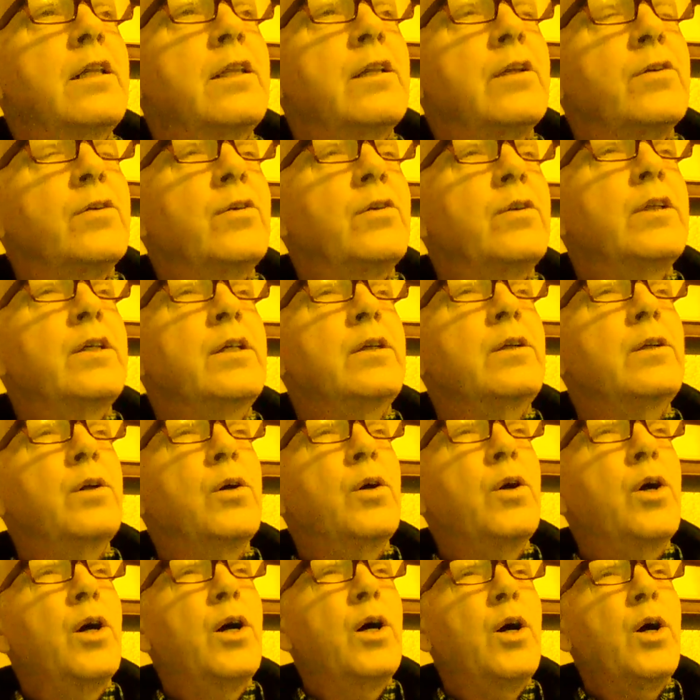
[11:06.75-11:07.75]
There's only
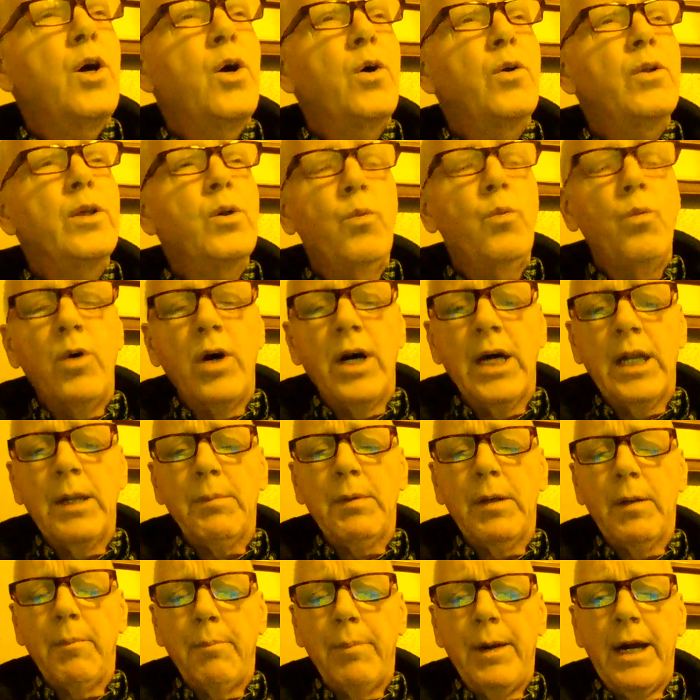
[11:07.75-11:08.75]
one I'm
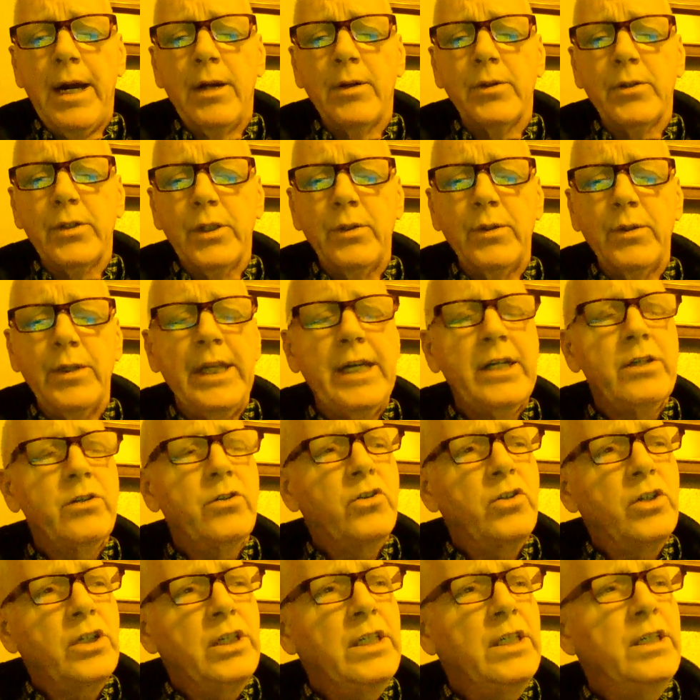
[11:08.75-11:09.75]
going to bow to, and
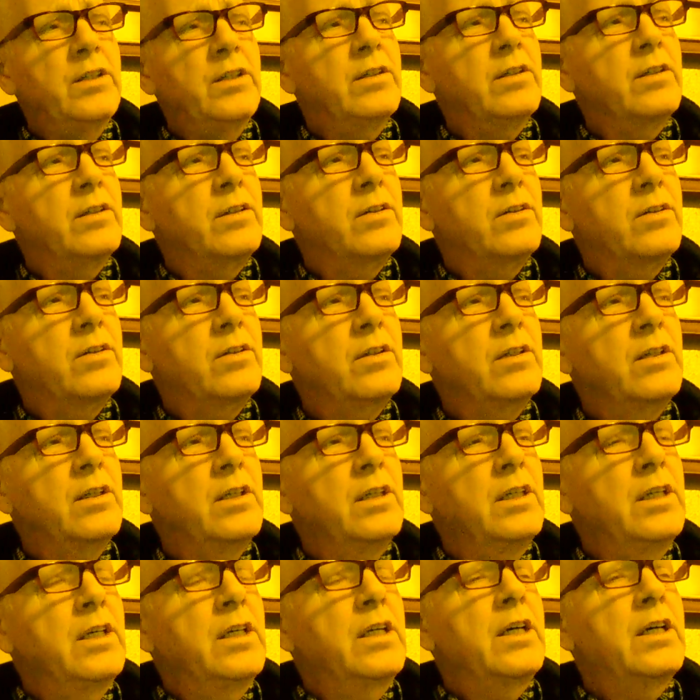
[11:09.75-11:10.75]
that's Jesus.
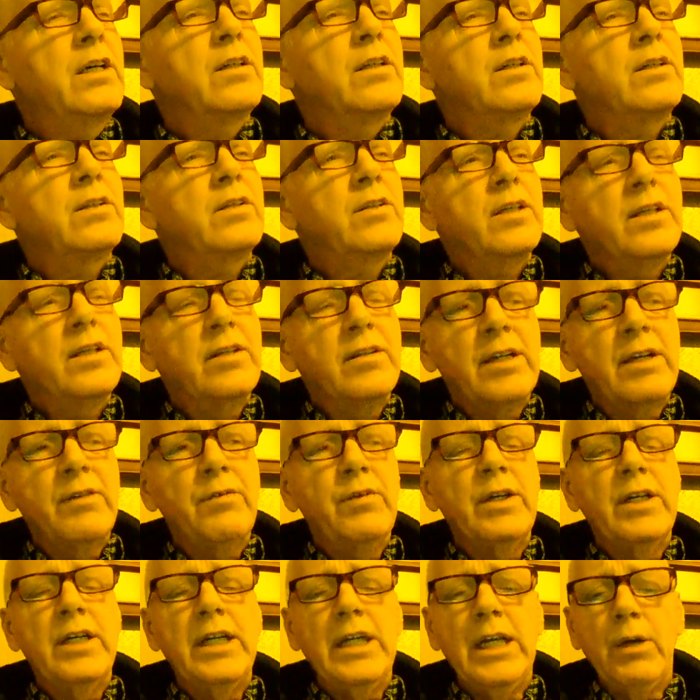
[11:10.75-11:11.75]
Because it says
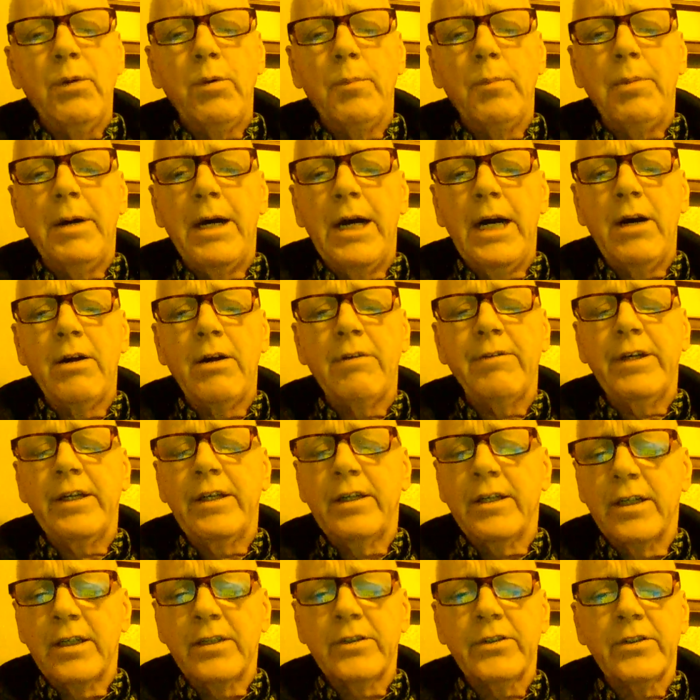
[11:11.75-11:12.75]
every knee will bow, every
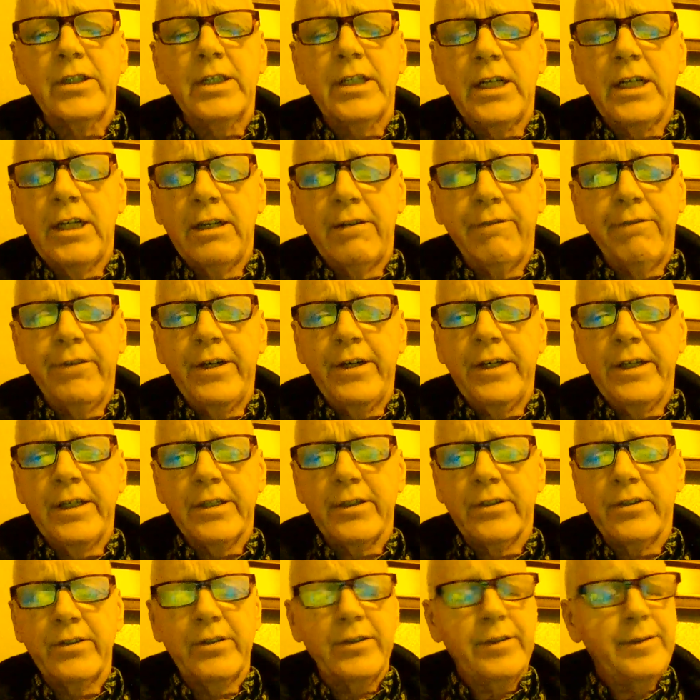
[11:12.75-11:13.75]
tongue's going to
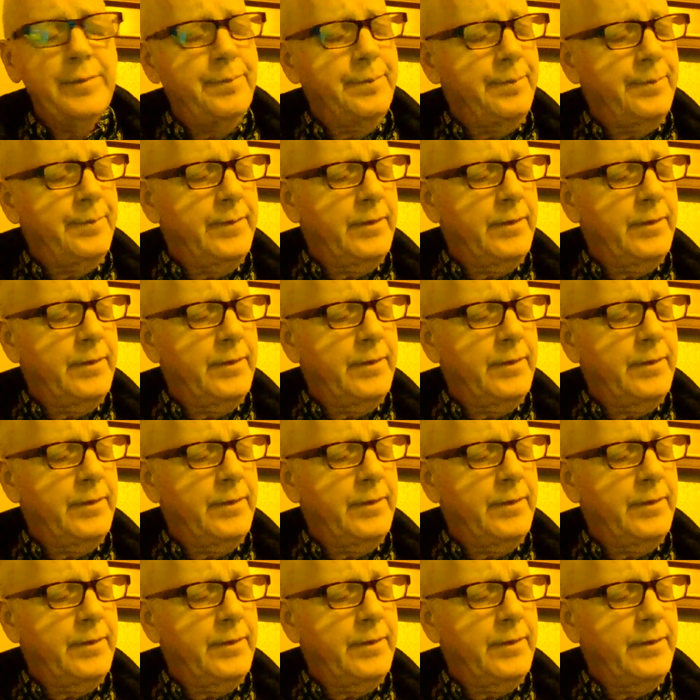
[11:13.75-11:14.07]
confess.